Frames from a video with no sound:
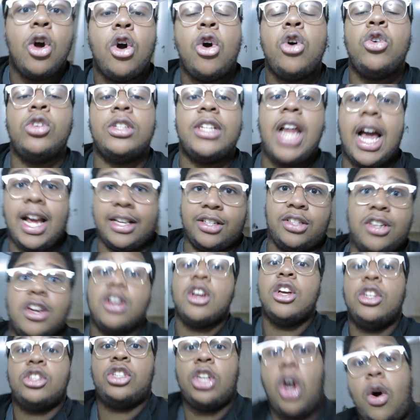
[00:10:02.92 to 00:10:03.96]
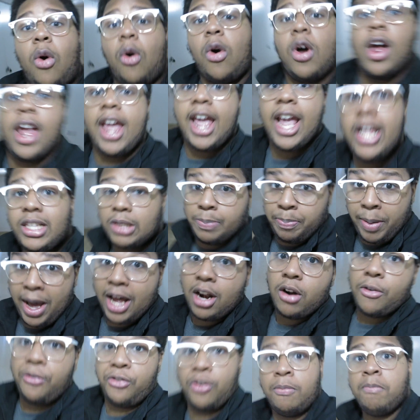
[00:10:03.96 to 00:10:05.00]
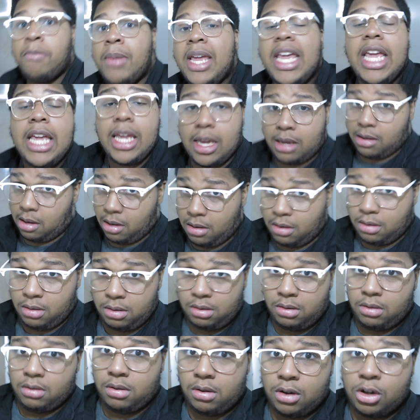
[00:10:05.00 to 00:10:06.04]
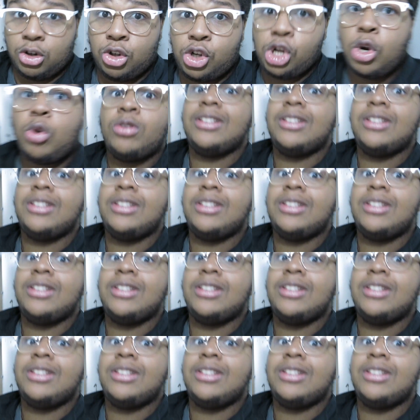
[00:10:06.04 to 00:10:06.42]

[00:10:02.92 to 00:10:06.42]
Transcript: who's nice. So it's better for me to